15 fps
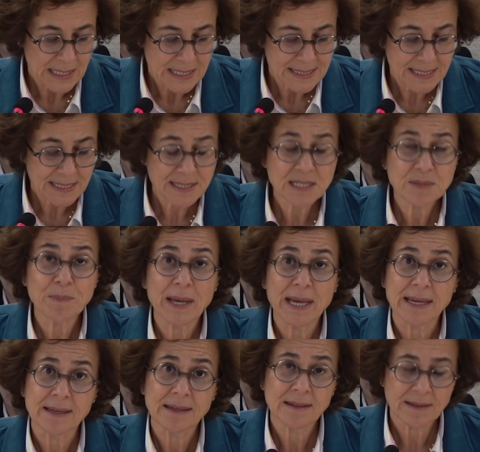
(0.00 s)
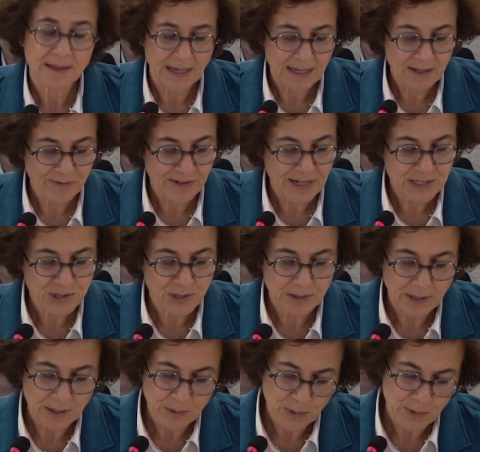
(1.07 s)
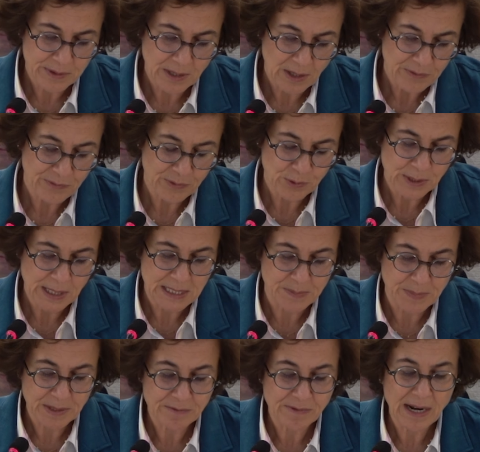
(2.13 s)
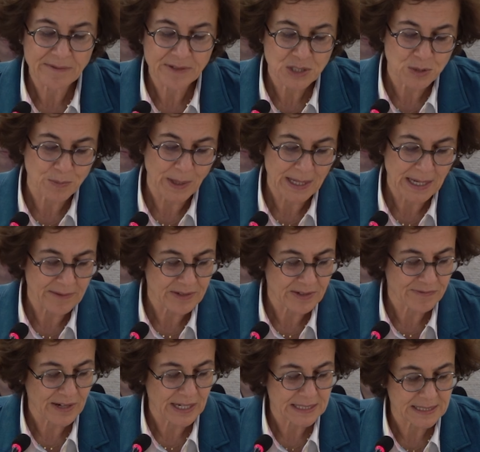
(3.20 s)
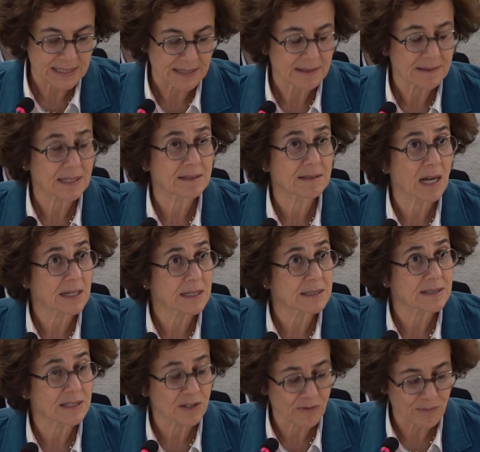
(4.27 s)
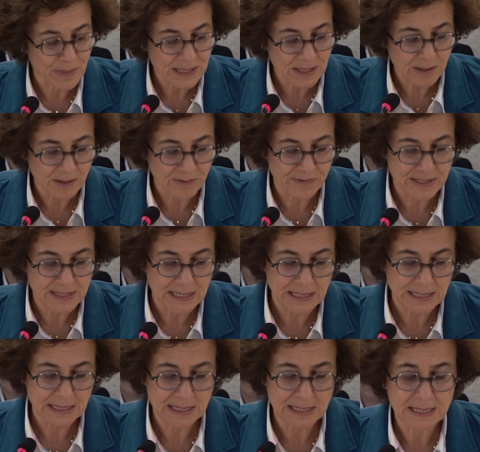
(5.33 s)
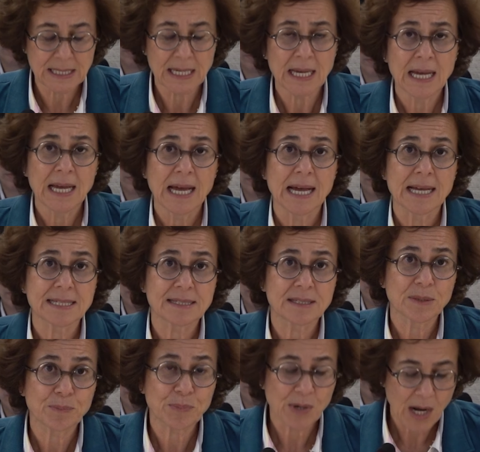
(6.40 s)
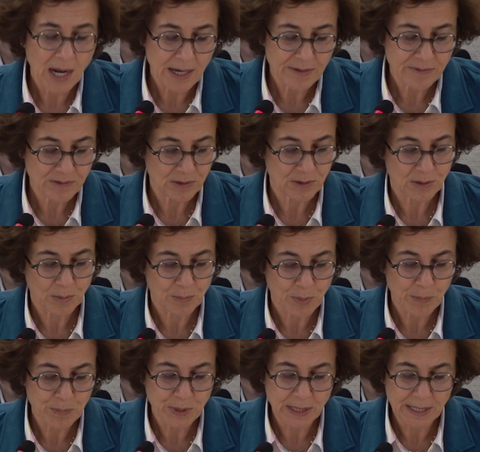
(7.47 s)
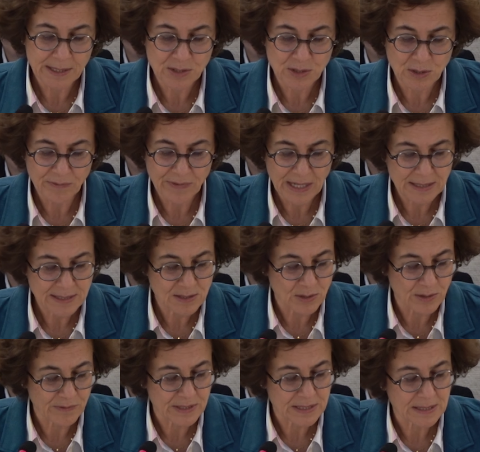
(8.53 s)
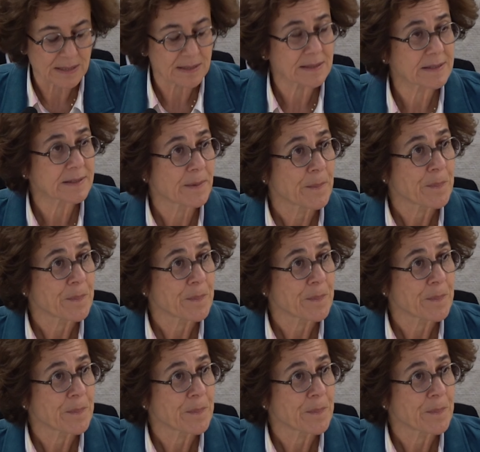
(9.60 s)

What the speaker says: Since May, El Fasher in North Darfur has been ravaged by heavy fighting. The targeting of medical facilities has deprived the population of health services.